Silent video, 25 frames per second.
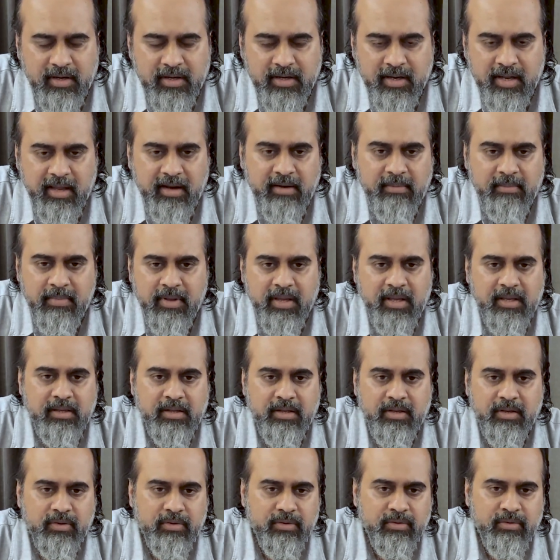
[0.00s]
or it can
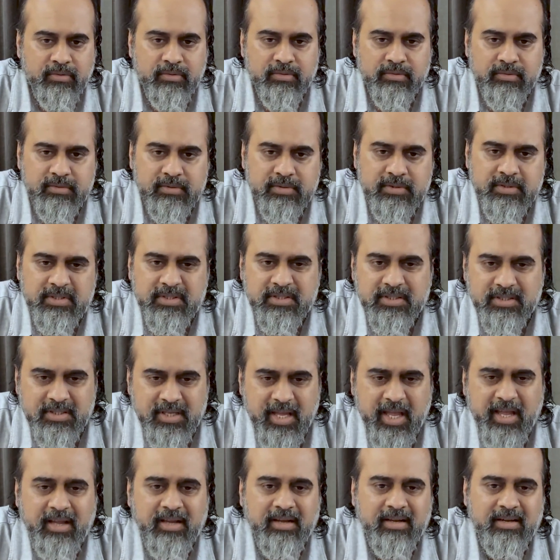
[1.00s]
make you
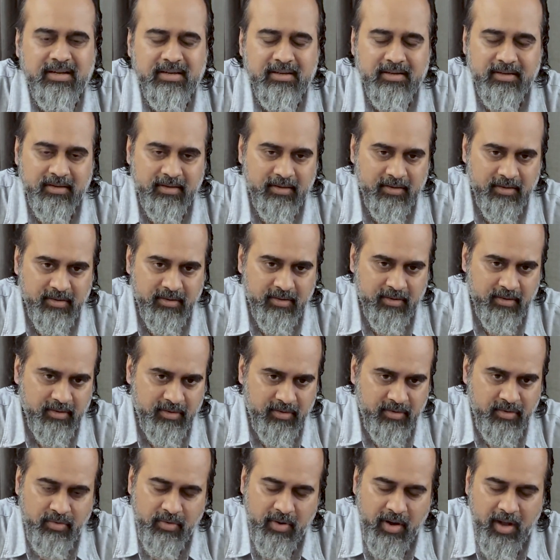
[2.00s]
sink
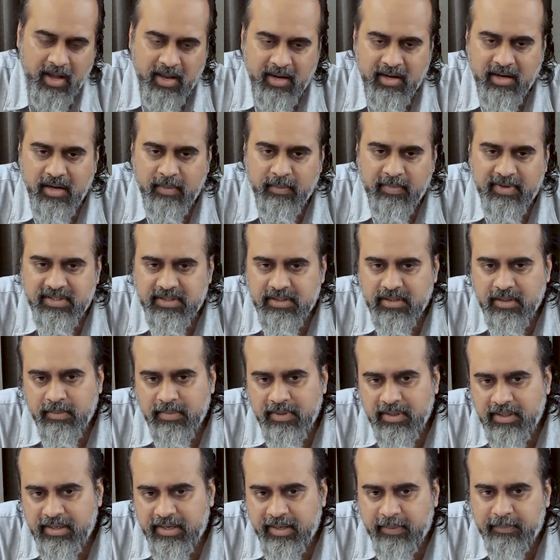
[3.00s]
to
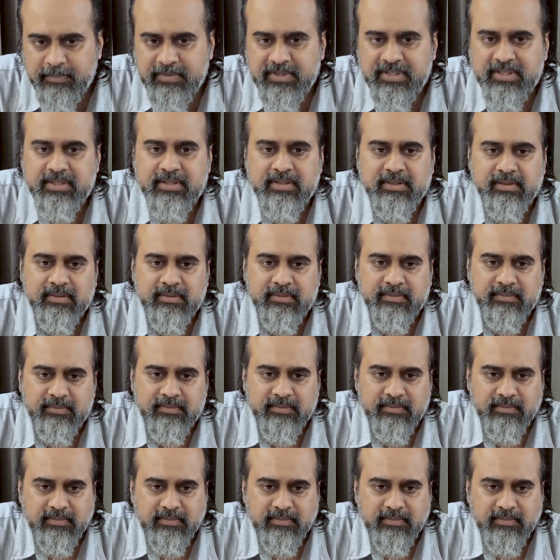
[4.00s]
unimaginable depths.